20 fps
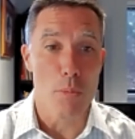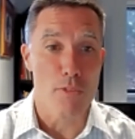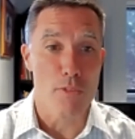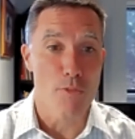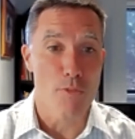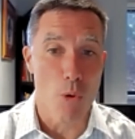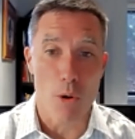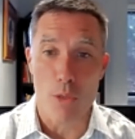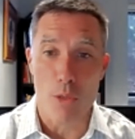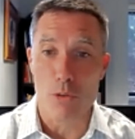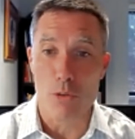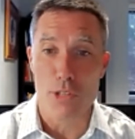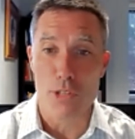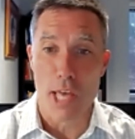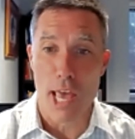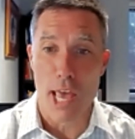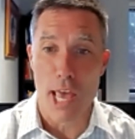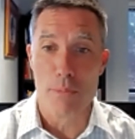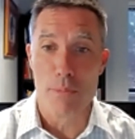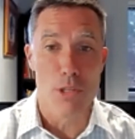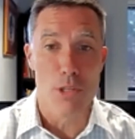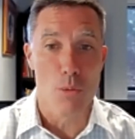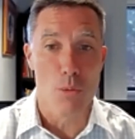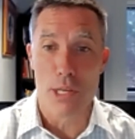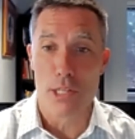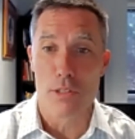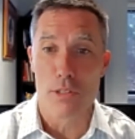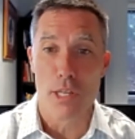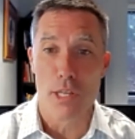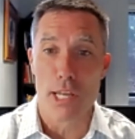before those games, the
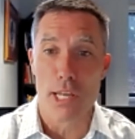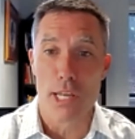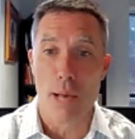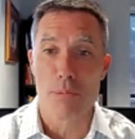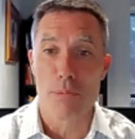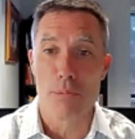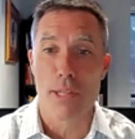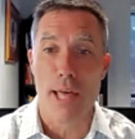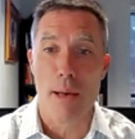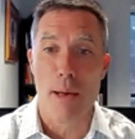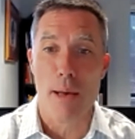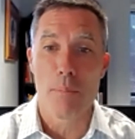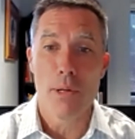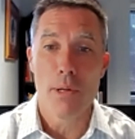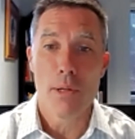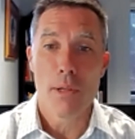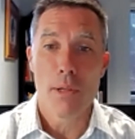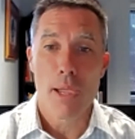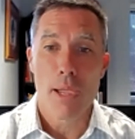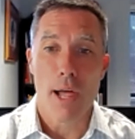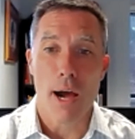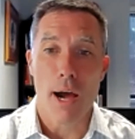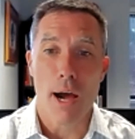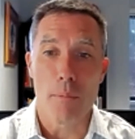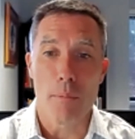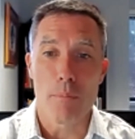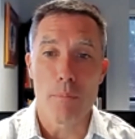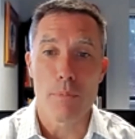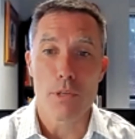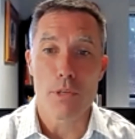weeks leading up to them,
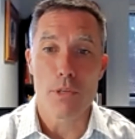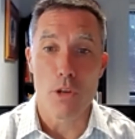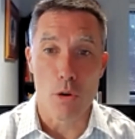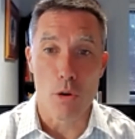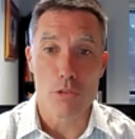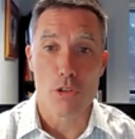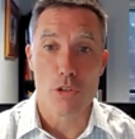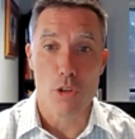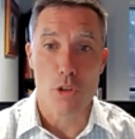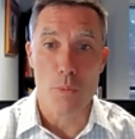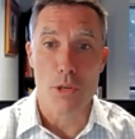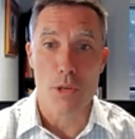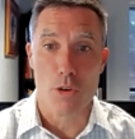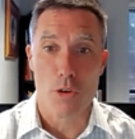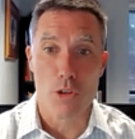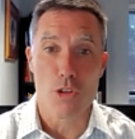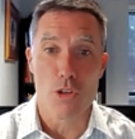so that we